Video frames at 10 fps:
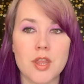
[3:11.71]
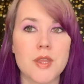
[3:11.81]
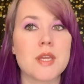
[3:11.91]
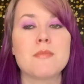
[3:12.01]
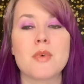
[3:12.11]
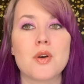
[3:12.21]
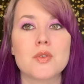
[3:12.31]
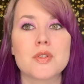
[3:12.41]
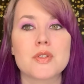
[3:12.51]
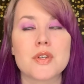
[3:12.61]
the
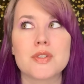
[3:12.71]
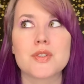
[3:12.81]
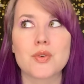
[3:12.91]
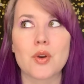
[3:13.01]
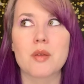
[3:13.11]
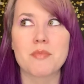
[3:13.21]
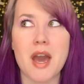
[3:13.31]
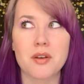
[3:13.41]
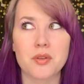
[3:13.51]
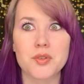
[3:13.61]
most historic
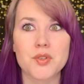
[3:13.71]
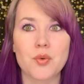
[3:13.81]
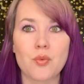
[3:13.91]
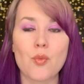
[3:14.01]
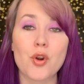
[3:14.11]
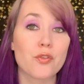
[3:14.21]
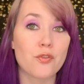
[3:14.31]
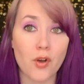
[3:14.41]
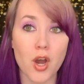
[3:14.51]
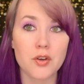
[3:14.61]
battles were
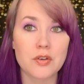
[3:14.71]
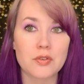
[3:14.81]
fought